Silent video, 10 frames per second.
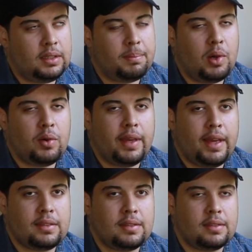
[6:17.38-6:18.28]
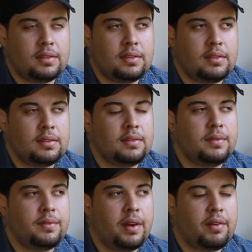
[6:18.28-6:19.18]
That the bokeh has a
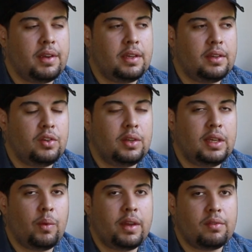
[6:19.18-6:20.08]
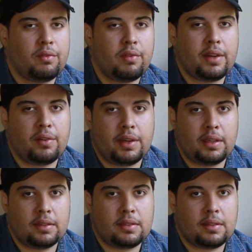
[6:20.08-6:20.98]
very unique way of rendering
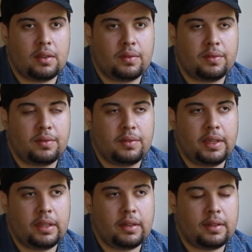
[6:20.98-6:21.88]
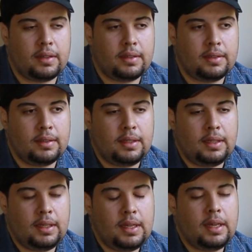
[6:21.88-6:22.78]
itself.
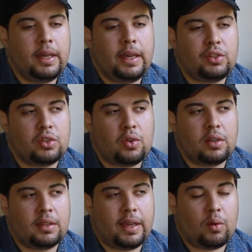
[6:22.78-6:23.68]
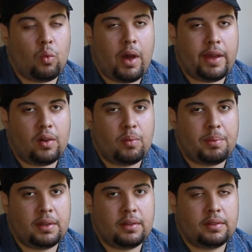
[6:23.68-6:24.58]
It's sort of like wide
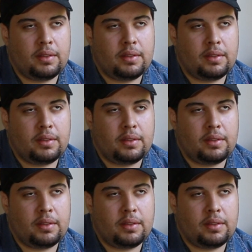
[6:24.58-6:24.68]
open.